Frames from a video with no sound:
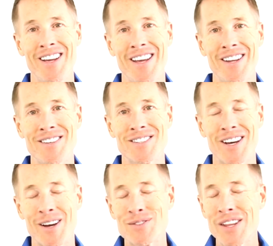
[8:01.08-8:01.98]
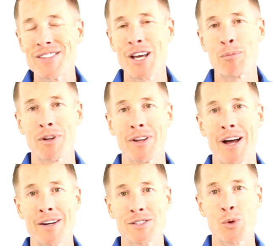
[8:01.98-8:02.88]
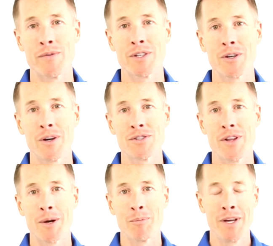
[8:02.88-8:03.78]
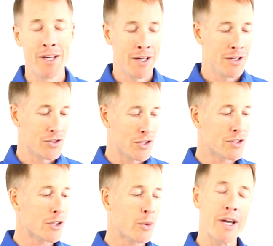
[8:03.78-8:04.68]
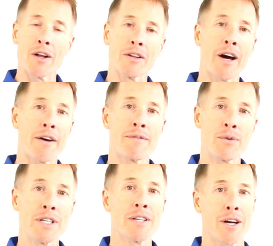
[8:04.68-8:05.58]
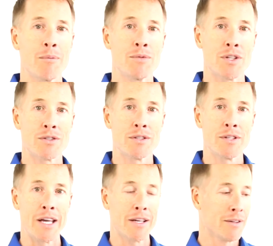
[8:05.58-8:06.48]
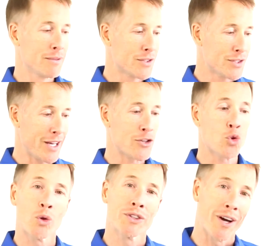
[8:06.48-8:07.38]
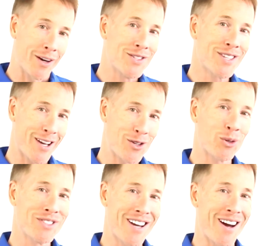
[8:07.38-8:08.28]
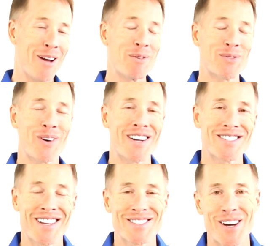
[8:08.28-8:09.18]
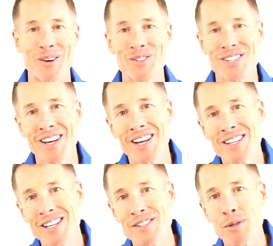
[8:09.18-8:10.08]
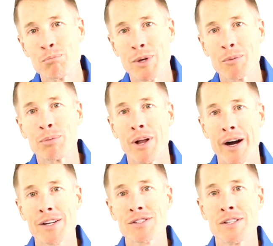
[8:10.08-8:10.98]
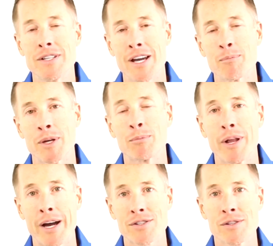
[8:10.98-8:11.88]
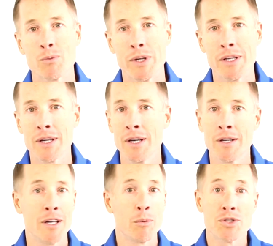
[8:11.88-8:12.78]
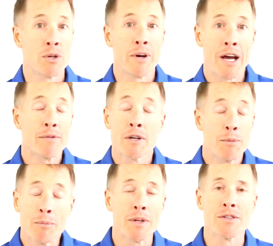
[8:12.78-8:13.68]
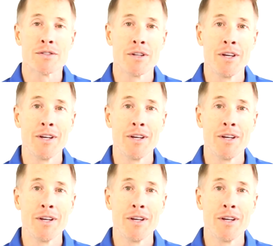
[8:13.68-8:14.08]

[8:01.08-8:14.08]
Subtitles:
And I've seen this happen a lot, where I've encouraged them just to create a lot of free time, just to take scheduled, unscheduled time, as funny as that sounds, take some big blocks in the day and big blocks in the week in which you don't have commitments.